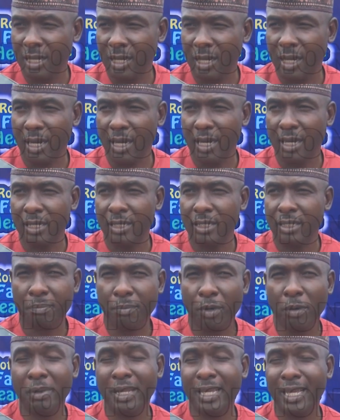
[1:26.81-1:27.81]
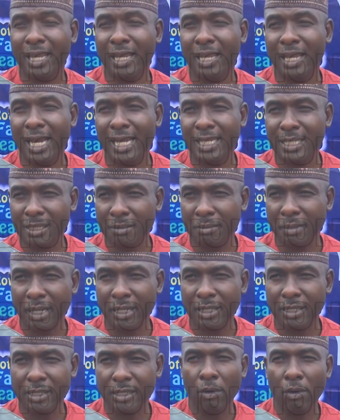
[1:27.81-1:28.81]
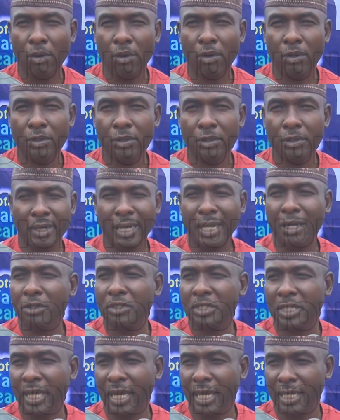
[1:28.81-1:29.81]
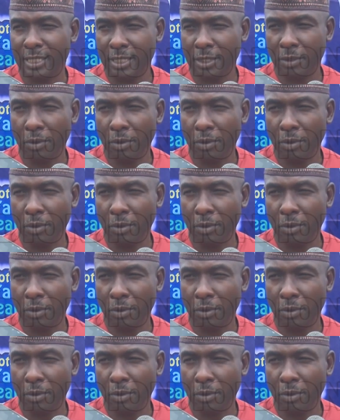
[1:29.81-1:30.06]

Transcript: and public enlightenment on healthcare as a